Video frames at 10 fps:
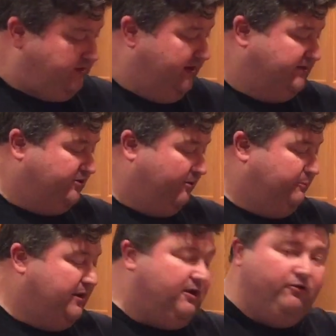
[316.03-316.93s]
is our
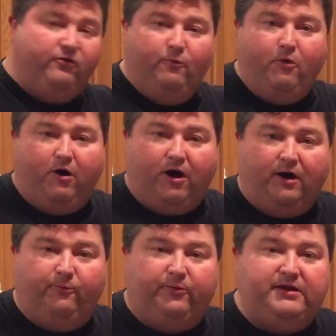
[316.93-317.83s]
Pinot Noir.
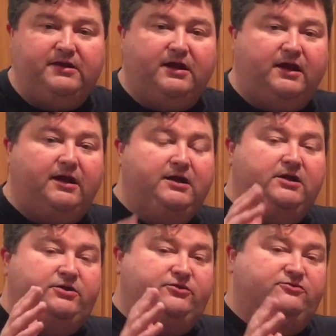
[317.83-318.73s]
We
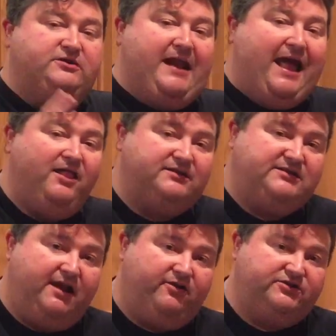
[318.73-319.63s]
used an
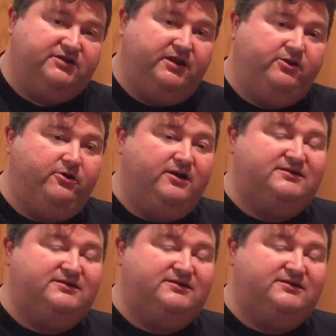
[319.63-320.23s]
Alexander Sun